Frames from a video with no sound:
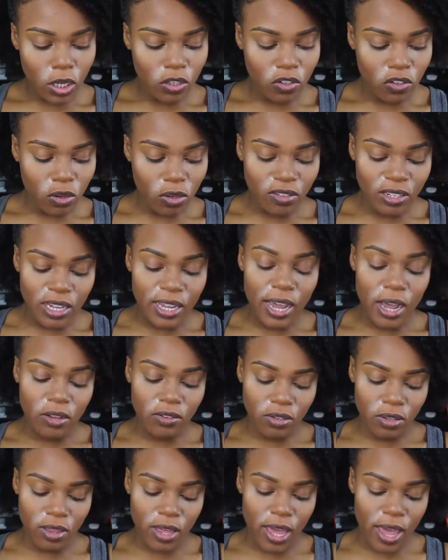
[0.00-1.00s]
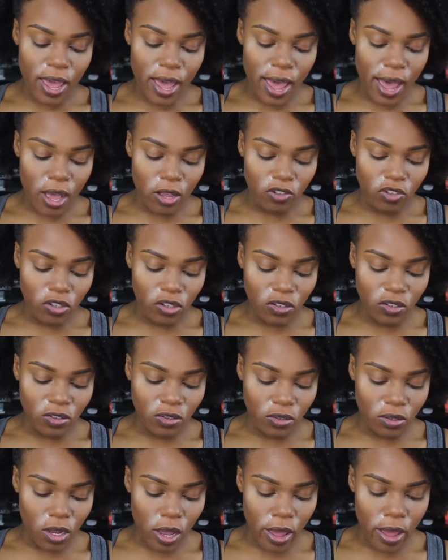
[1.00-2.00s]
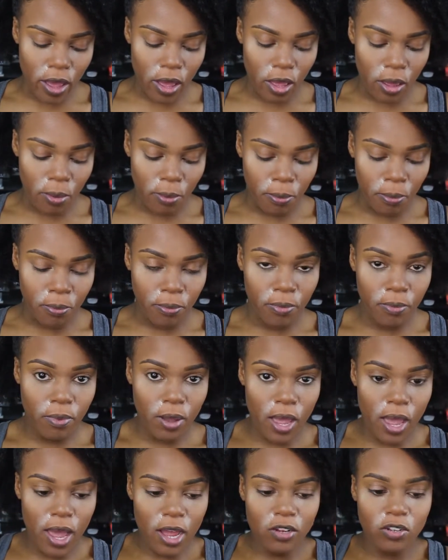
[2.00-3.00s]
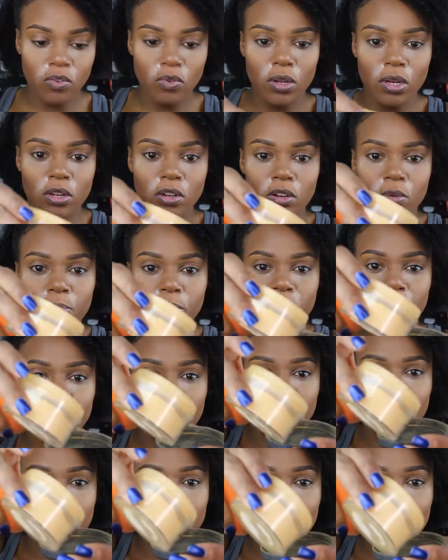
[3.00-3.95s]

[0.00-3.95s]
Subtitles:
So to counter that, I'll just, I'll do a little bit of the